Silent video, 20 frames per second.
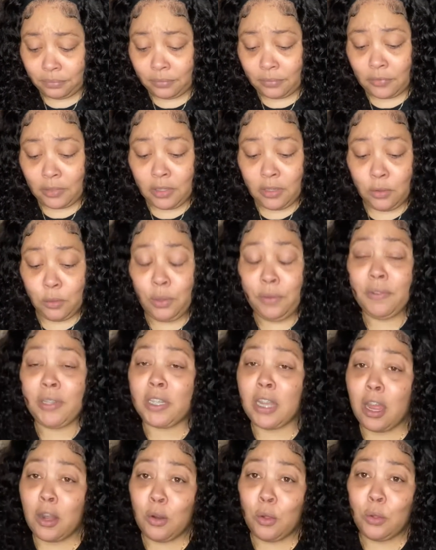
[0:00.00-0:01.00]
Louis
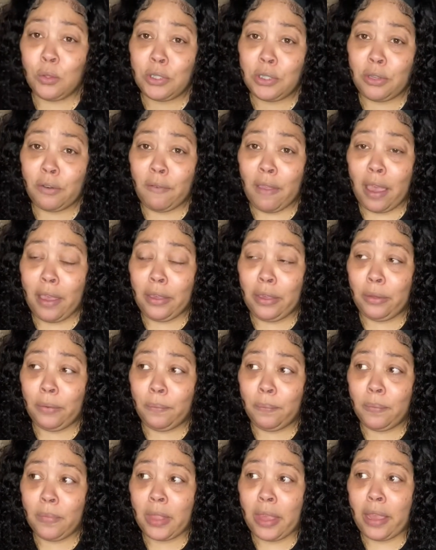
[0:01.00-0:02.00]
Vuitton holds their value.
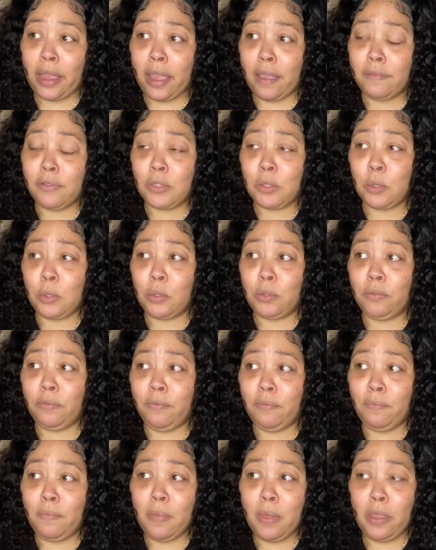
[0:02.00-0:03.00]
Like, I've sold,
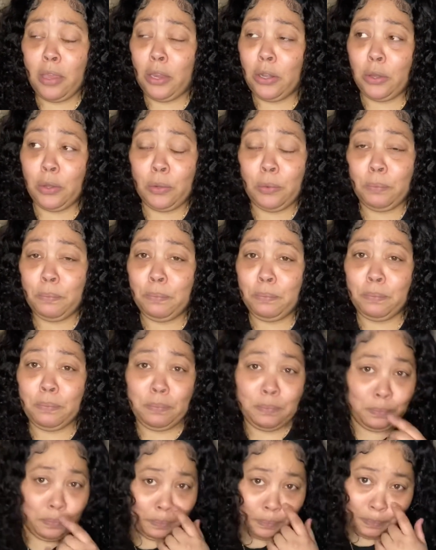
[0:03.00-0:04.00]
you know,
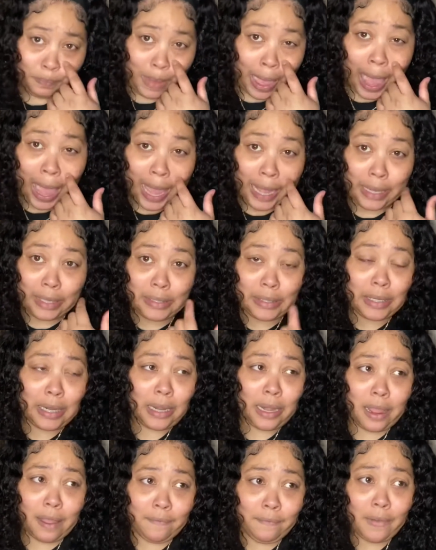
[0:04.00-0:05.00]
bags and
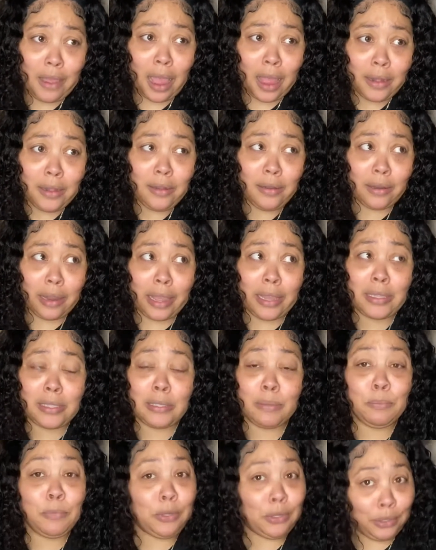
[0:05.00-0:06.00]
I've gotten like
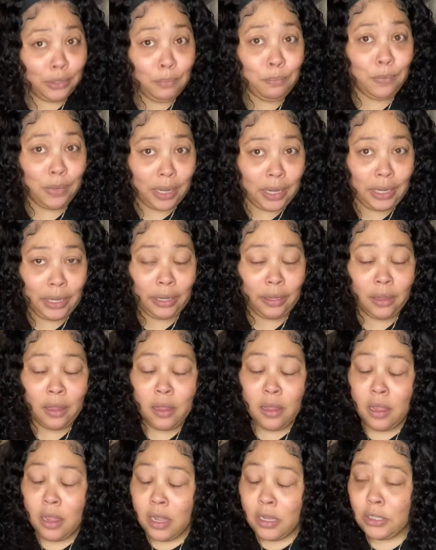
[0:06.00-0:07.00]
some good money.
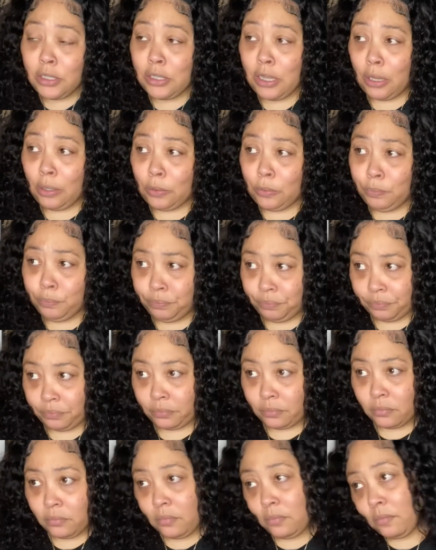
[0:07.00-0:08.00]
So
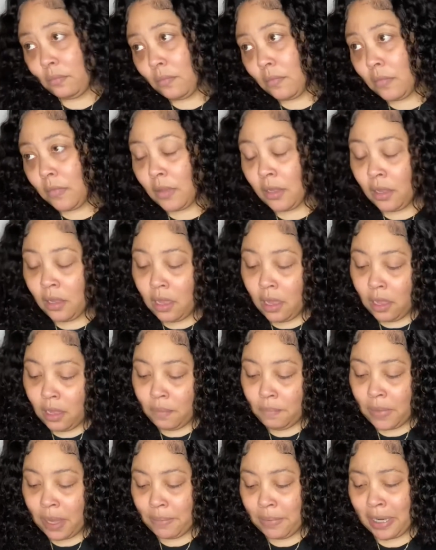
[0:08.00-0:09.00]

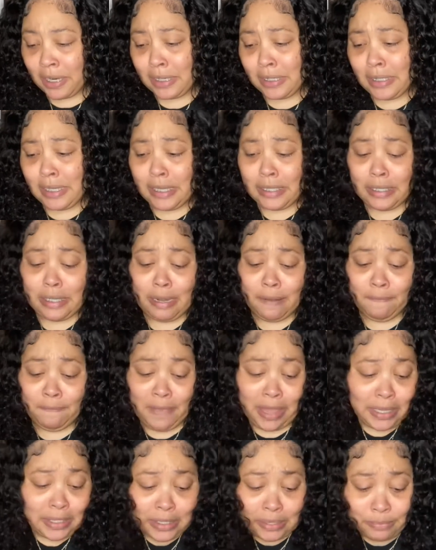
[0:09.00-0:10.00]
I'm not going to say it's an
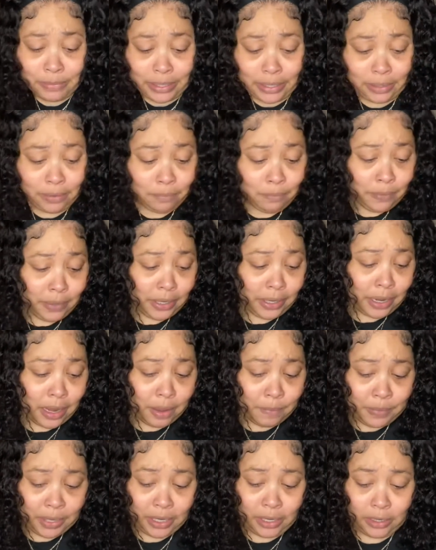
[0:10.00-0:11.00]
investment, but I
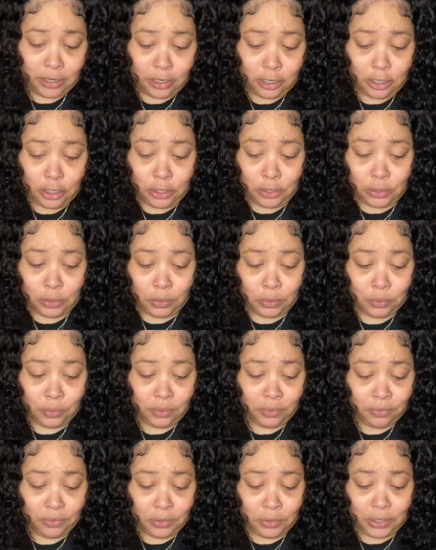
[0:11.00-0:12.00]
mean, you know,
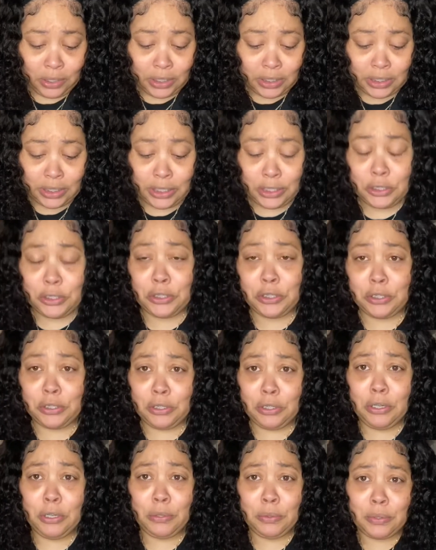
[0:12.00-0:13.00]
if you need to get,
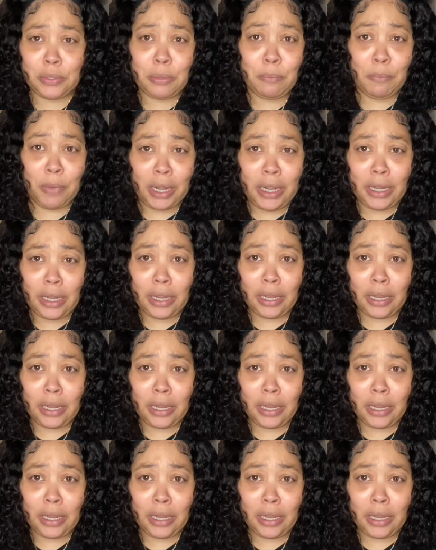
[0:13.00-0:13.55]
you know, some money,